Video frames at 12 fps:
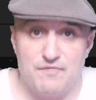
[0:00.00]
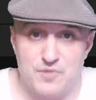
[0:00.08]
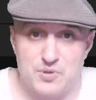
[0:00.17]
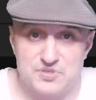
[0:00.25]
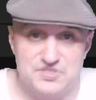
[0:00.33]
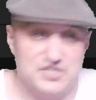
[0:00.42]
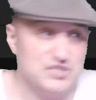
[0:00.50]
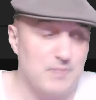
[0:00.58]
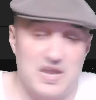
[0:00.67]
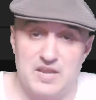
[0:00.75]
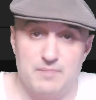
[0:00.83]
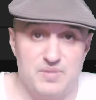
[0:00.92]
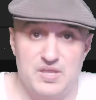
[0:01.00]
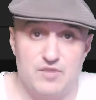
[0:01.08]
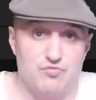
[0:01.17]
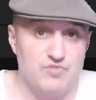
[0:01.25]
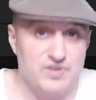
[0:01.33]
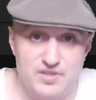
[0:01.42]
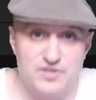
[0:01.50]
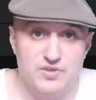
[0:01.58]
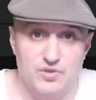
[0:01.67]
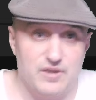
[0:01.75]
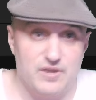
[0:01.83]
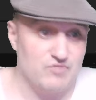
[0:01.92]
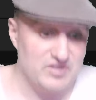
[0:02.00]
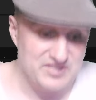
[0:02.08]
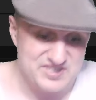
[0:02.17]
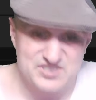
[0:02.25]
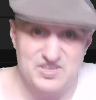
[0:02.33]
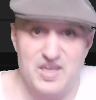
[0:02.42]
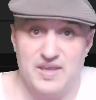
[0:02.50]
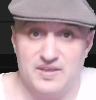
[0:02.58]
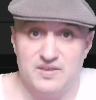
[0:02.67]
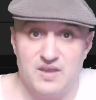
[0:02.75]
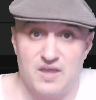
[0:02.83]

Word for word: first, despite him being really good and really slick